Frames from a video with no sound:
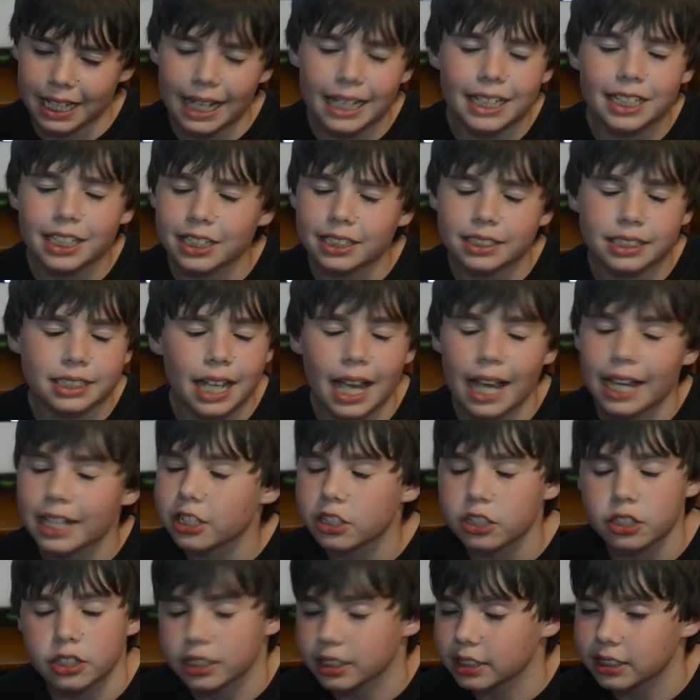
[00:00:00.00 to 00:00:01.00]
I
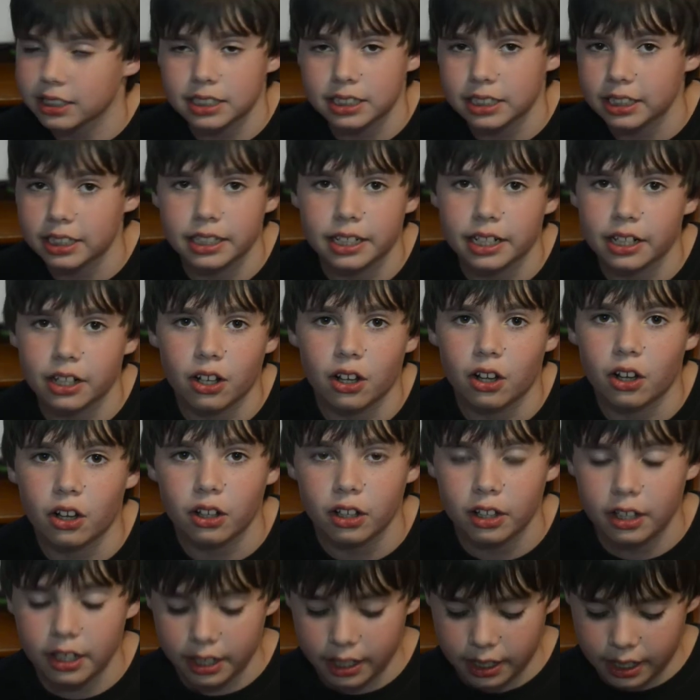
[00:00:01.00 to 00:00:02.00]
couldn't see it at all.